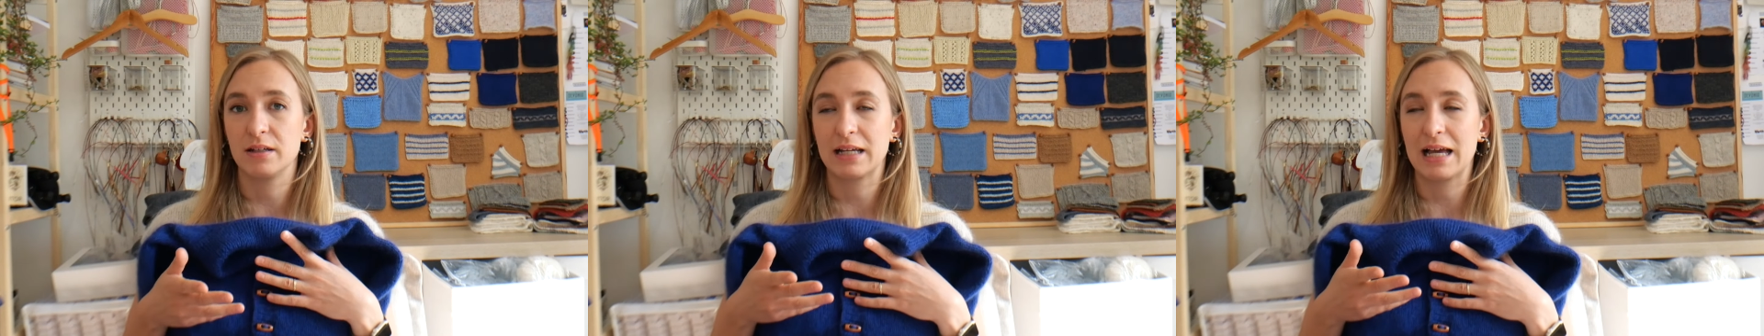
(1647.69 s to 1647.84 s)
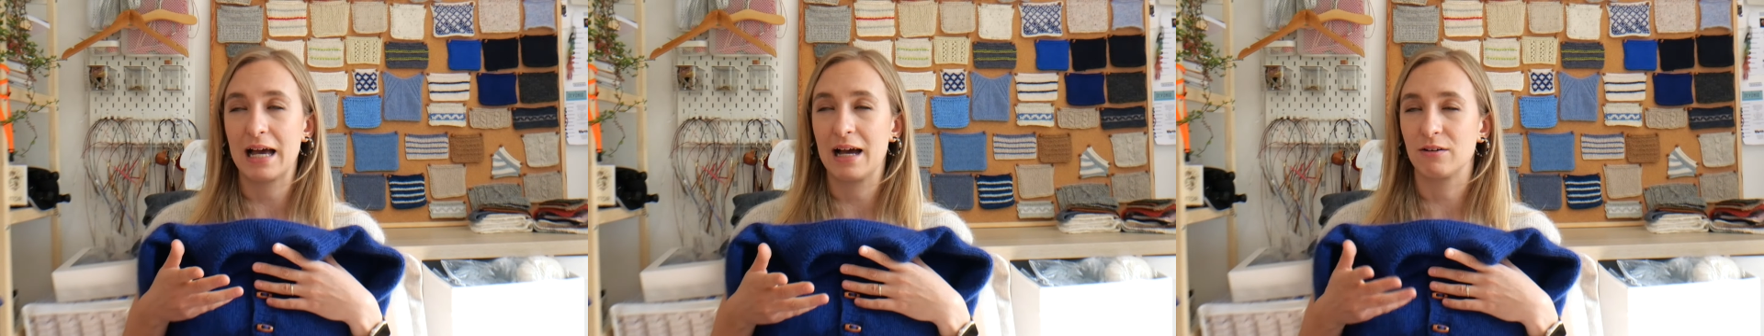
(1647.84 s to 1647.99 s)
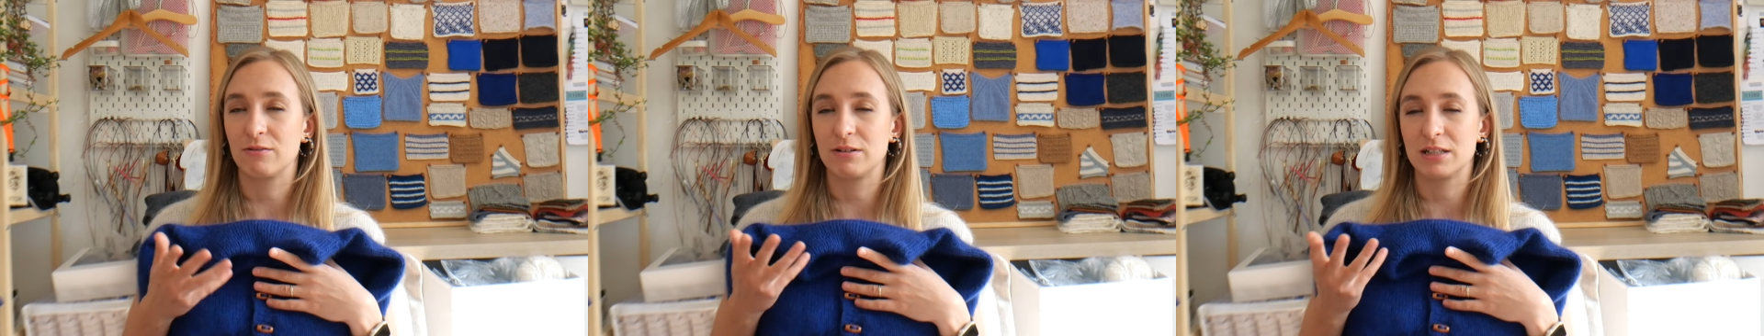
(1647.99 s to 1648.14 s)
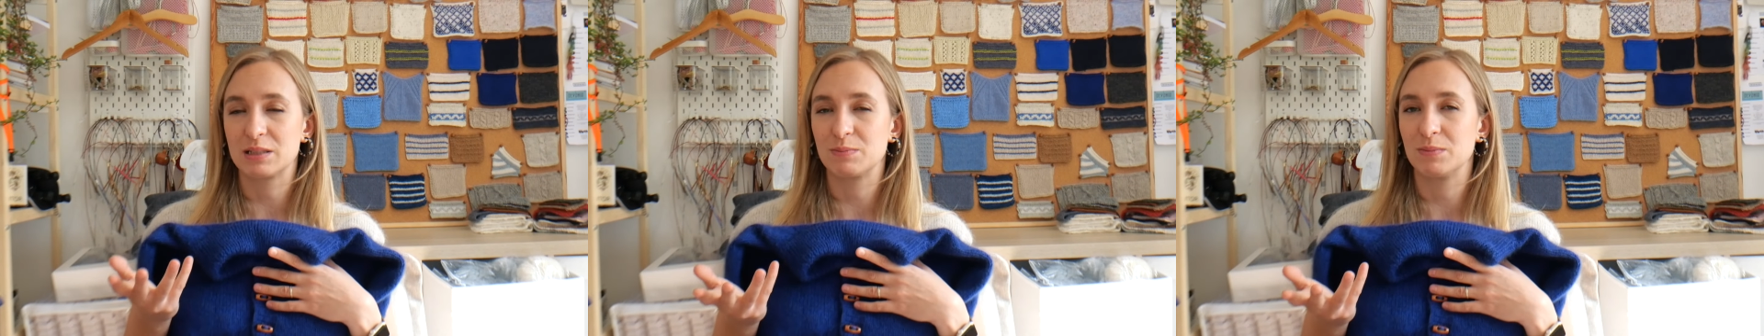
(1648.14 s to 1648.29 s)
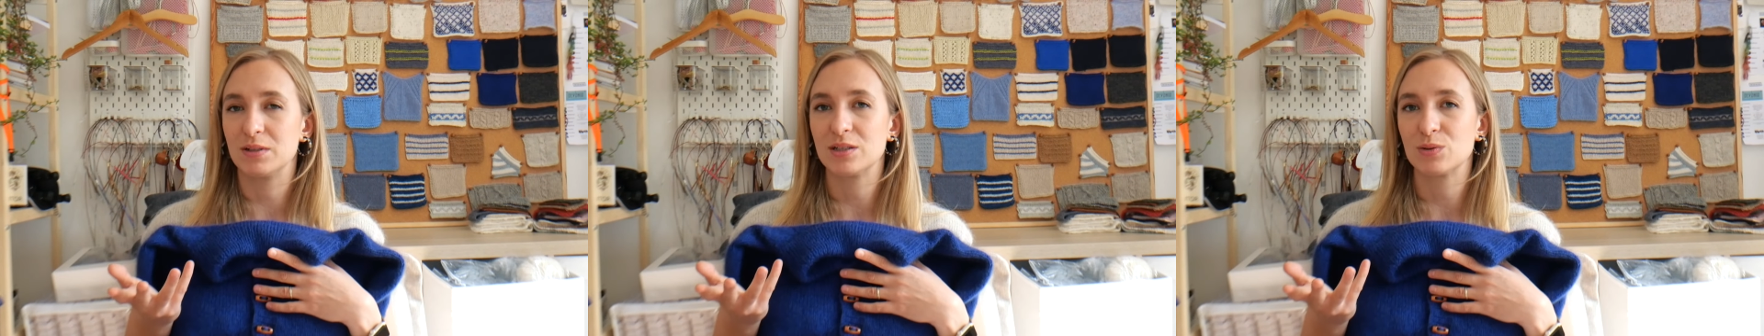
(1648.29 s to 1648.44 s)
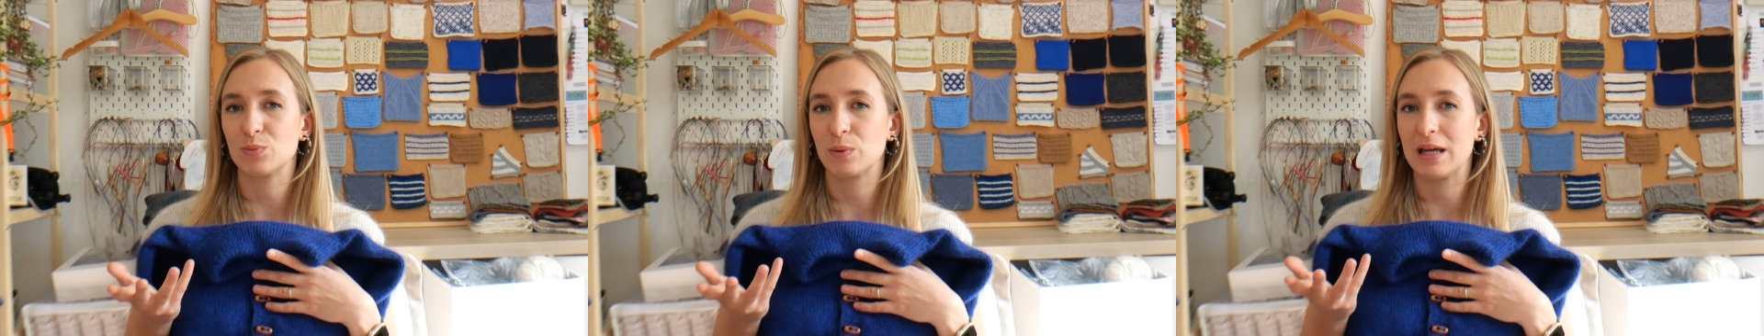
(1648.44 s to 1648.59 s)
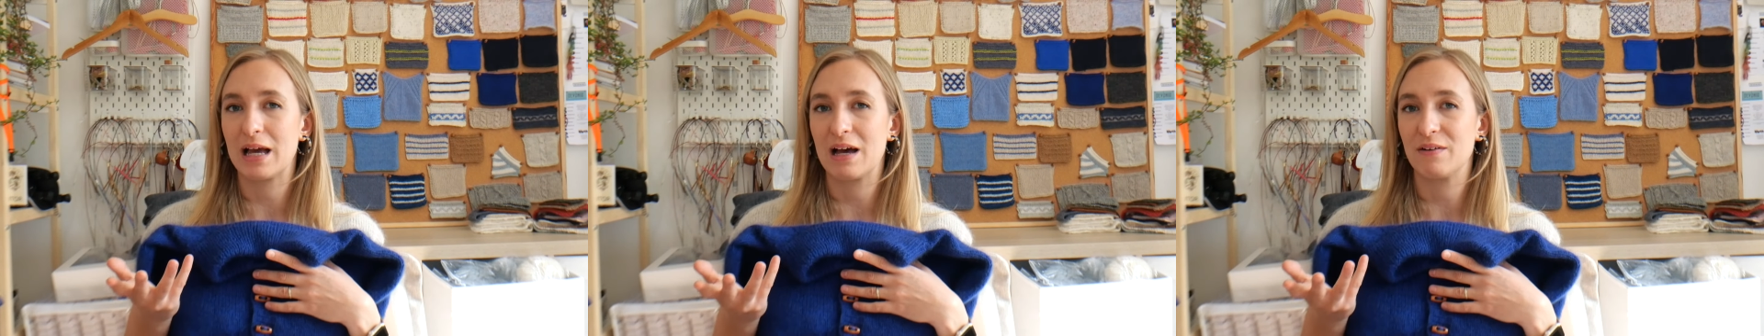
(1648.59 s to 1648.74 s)
Like at
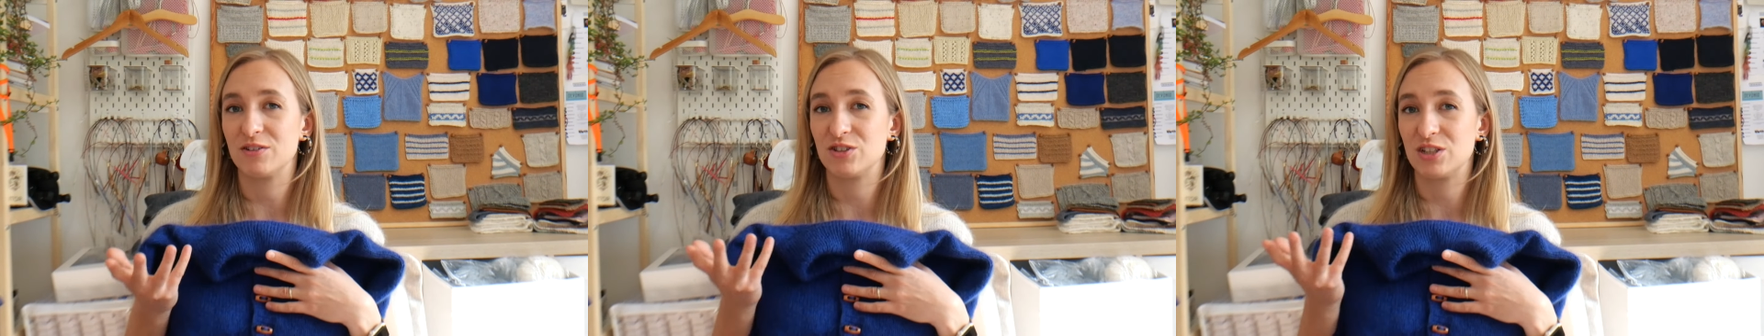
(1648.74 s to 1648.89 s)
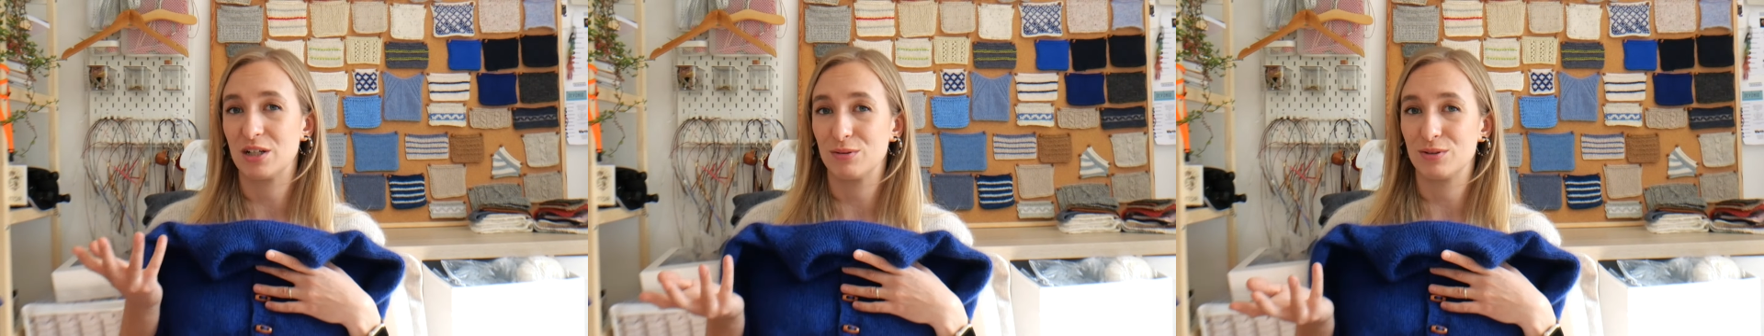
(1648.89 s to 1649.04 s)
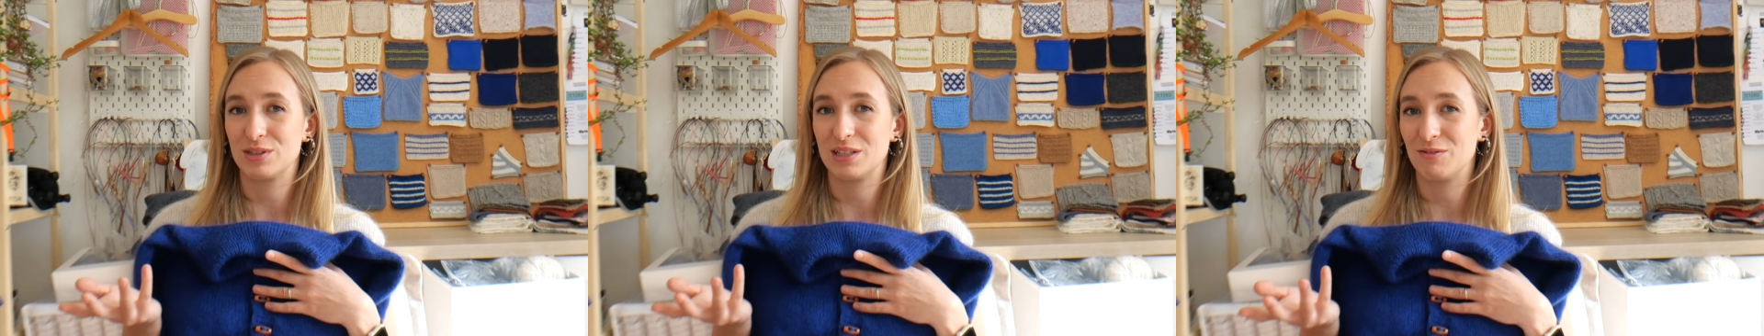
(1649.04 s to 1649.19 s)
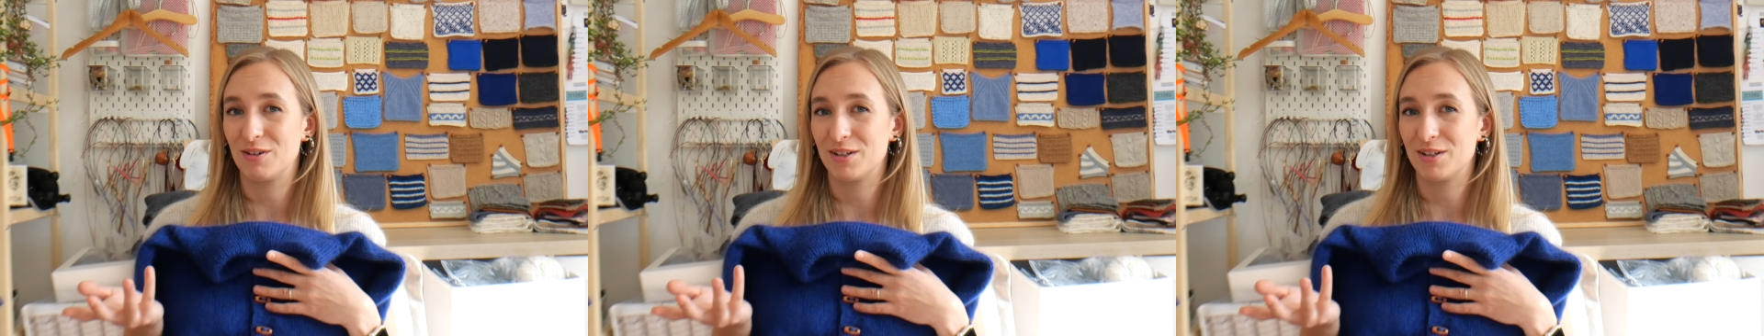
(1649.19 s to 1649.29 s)
Christmas, we have a Chelsea